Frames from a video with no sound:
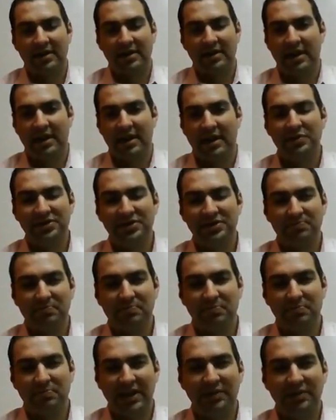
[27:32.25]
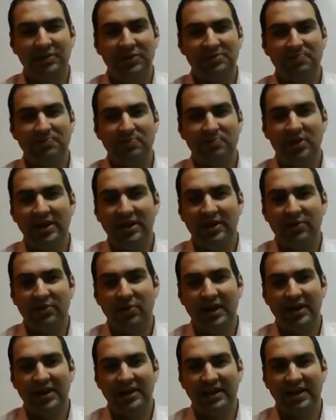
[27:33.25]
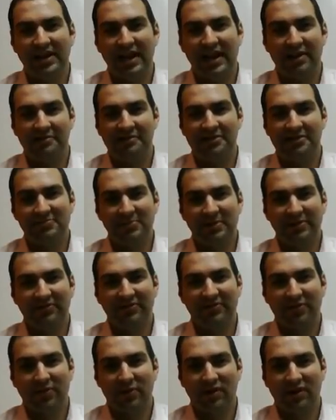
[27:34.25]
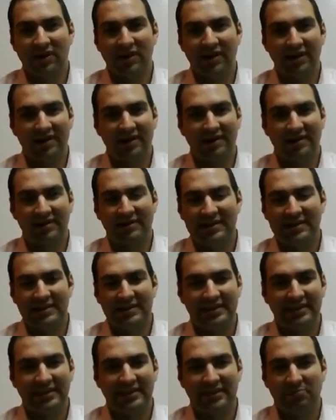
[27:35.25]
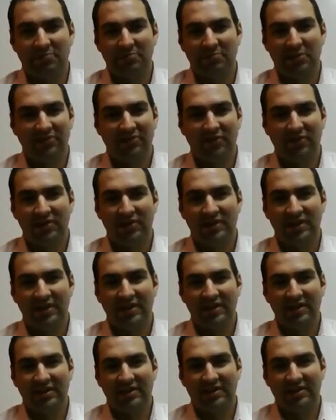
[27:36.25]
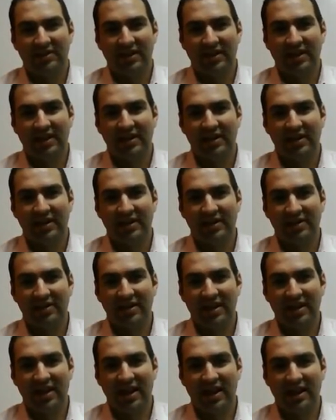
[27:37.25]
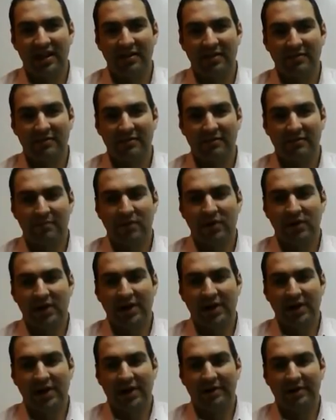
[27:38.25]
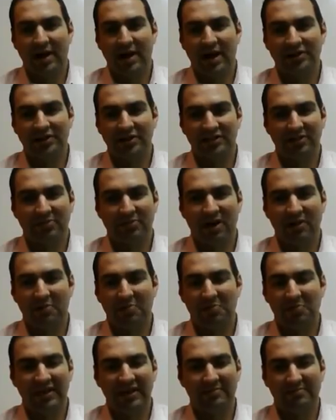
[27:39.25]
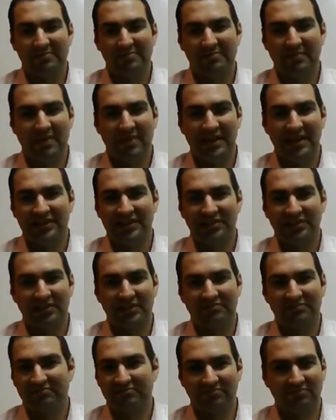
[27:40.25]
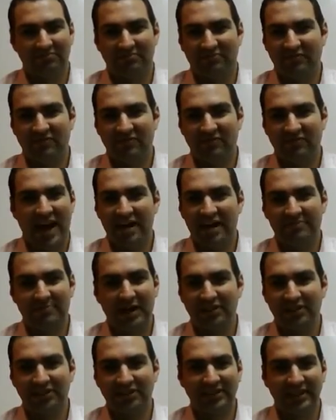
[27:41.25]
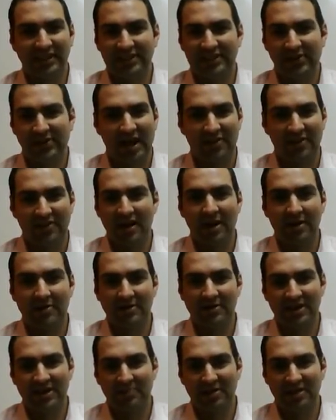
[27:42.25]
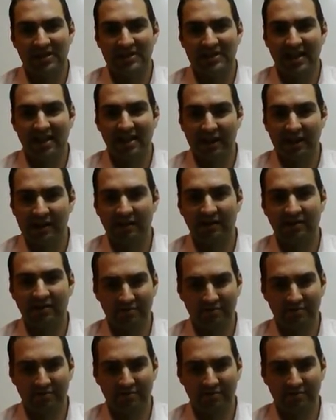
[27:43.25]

It was pretty quickly. It was before the end of the 8 modules. So probably module 5, module 6 around there. I was up and selling.